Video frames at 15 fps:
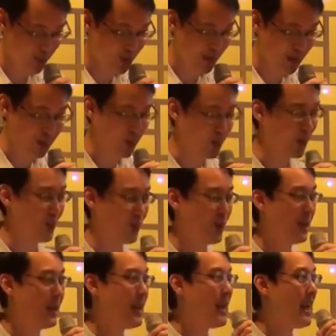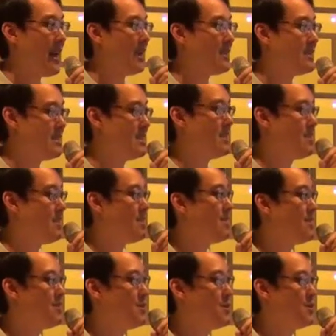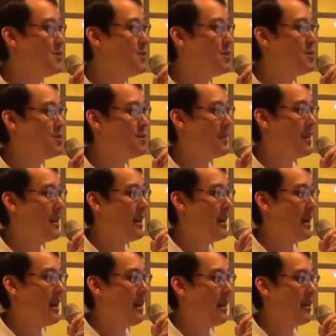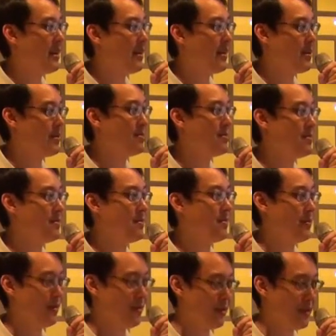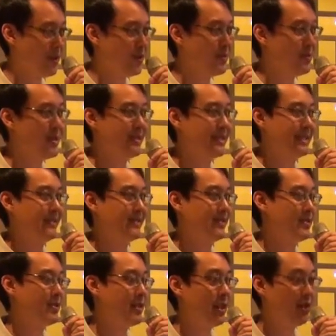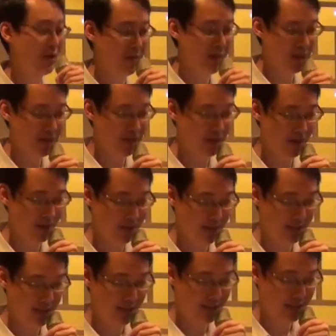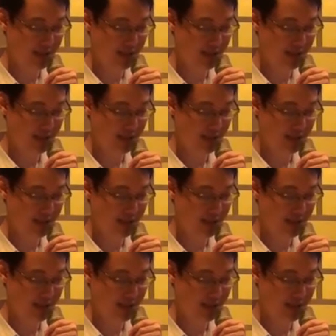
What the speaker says: Wu Wan, who seeked Xiongnu help for their rebellion cost.